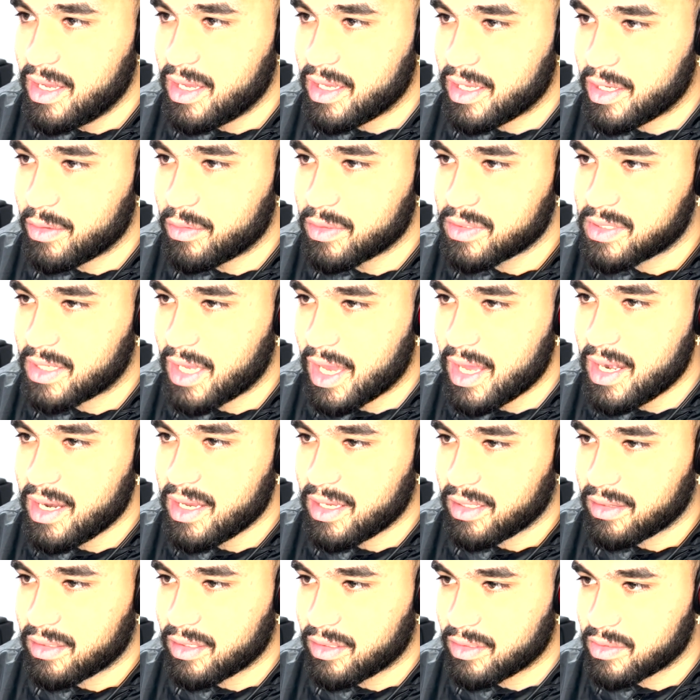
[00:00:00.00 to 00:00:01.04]
He was
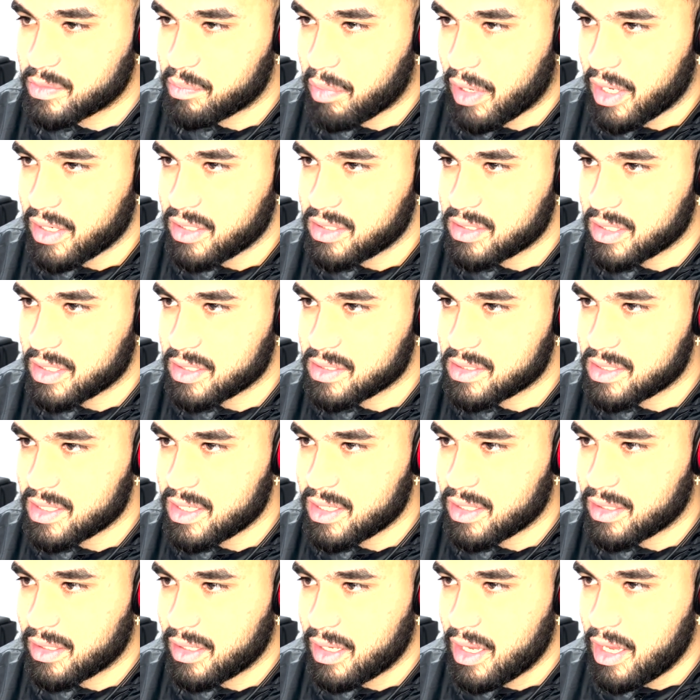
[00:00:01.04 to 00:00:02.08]
getting those body shots
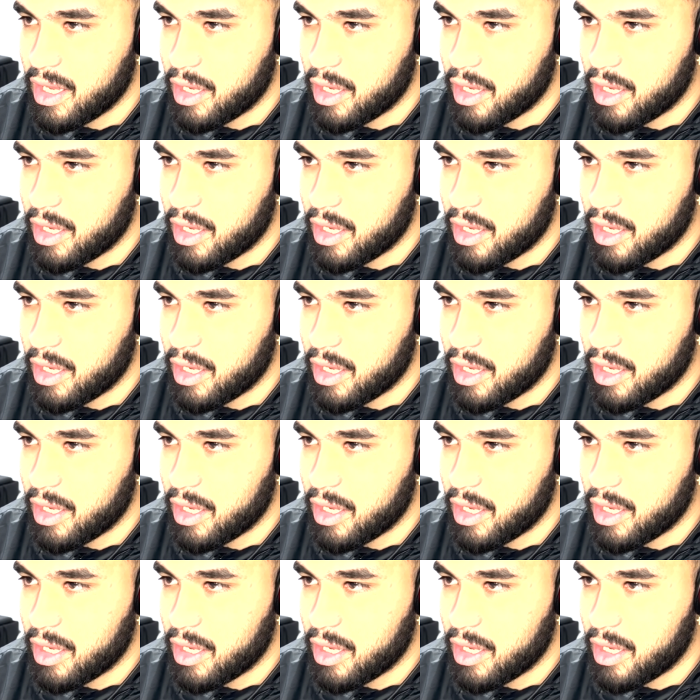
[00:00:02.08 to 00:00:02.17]
in.